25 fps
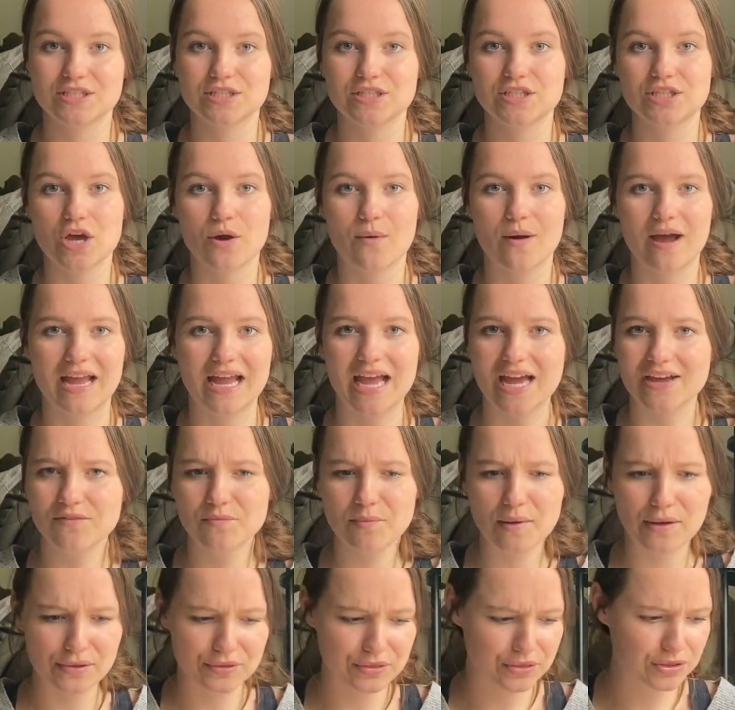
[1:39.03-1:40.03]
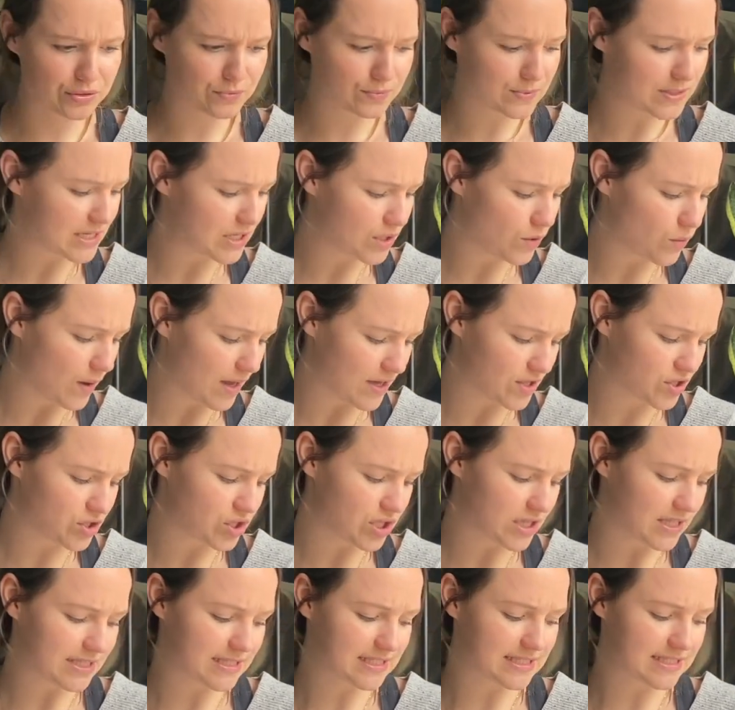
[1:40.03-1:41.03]
So I have about 3
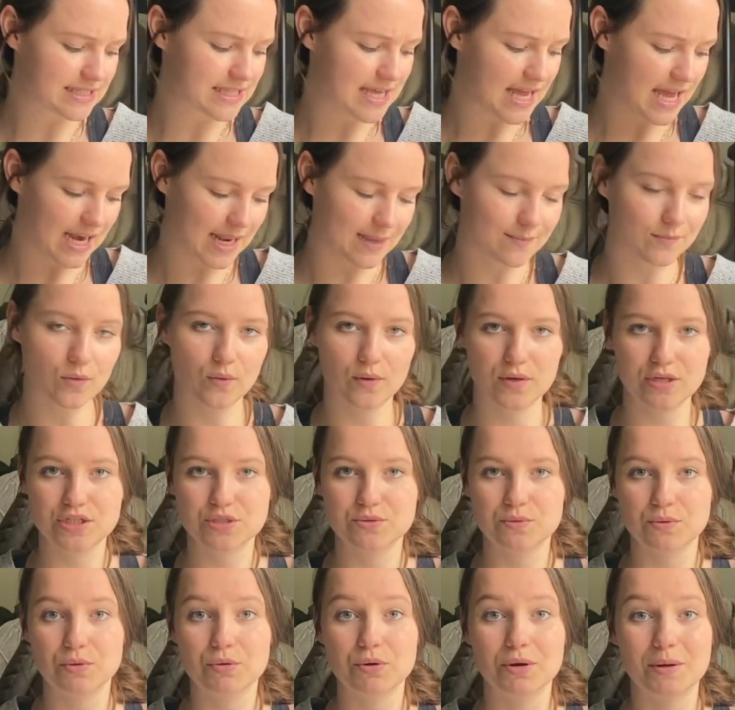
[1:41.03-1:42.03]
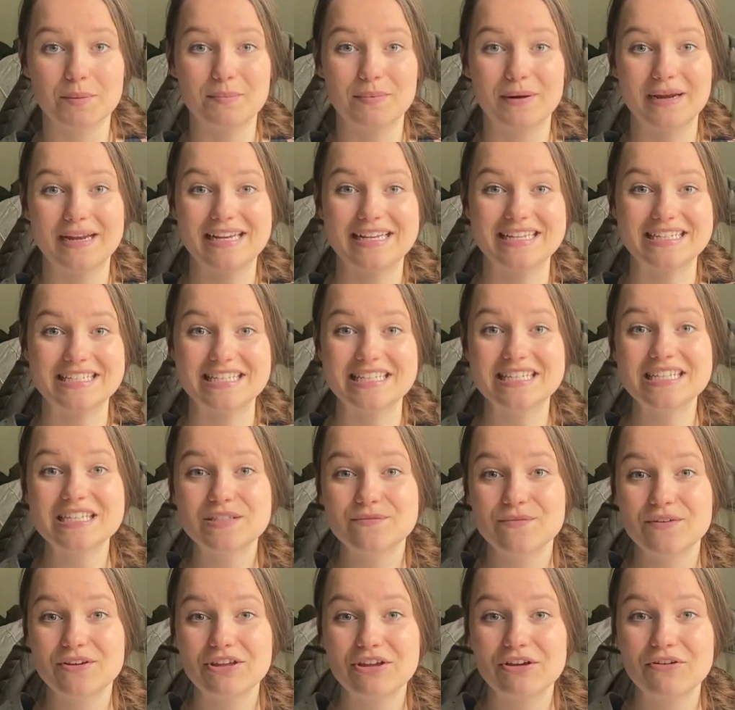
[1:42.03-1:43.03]
questions that I'm going to incorporate into this
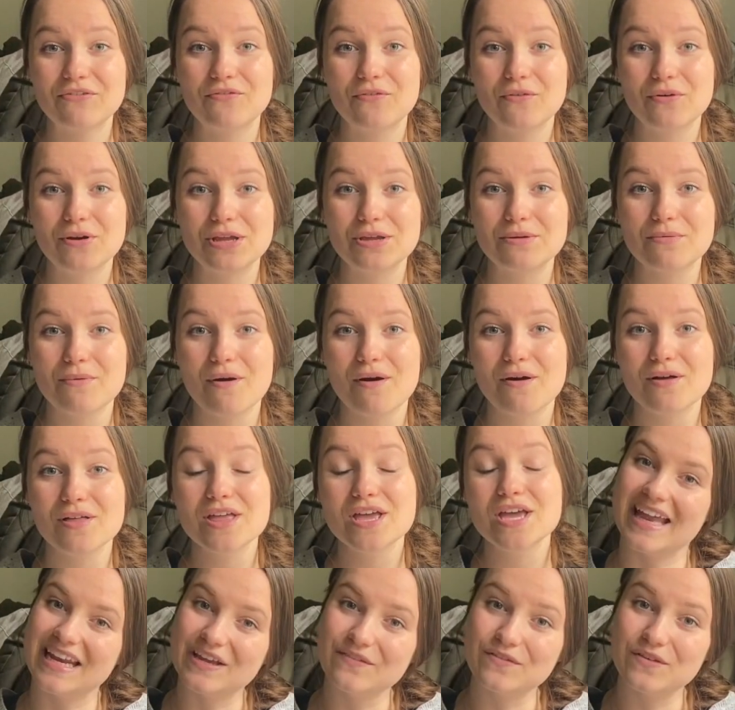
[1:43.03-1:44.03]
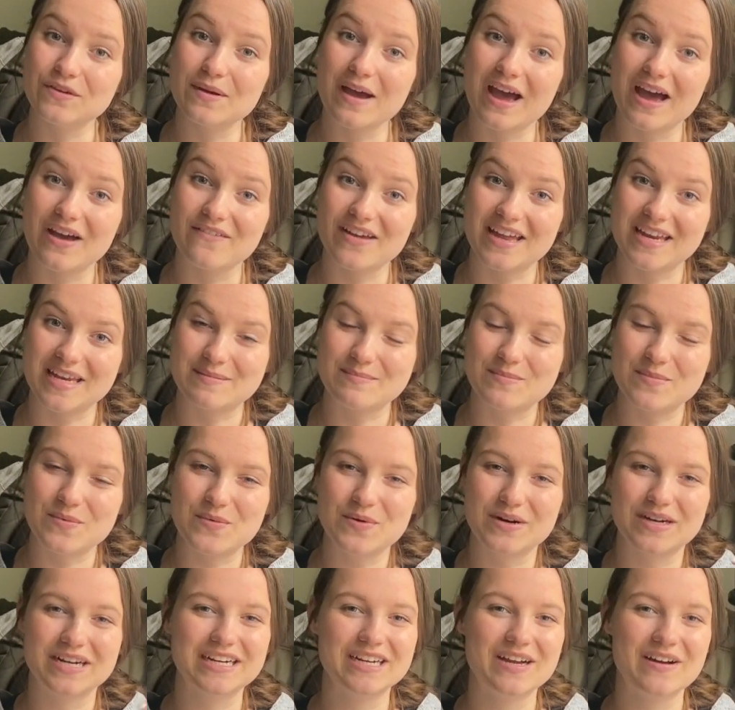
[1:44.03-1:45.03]
video for you all, and if you have any
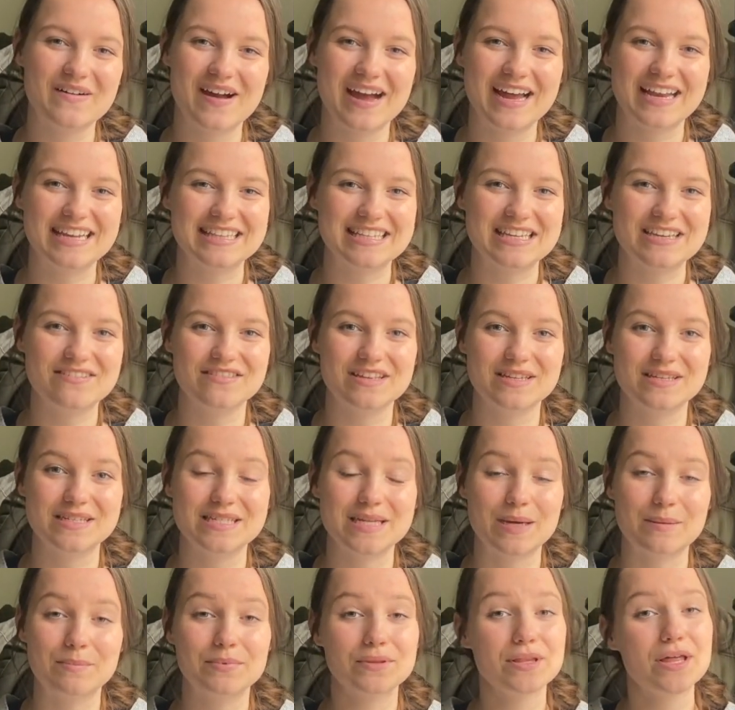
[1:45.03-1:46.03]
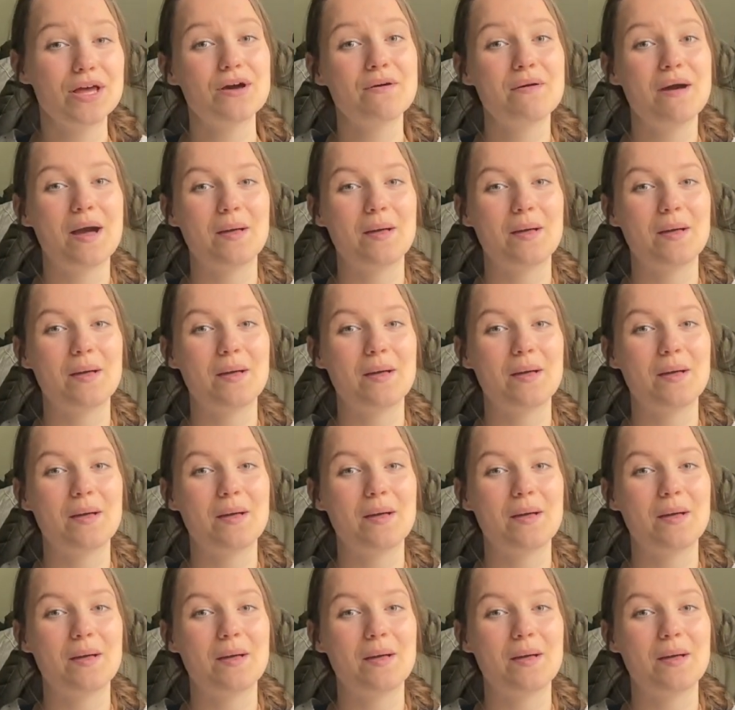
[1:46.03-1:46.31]
more, go ahead and leave them down below.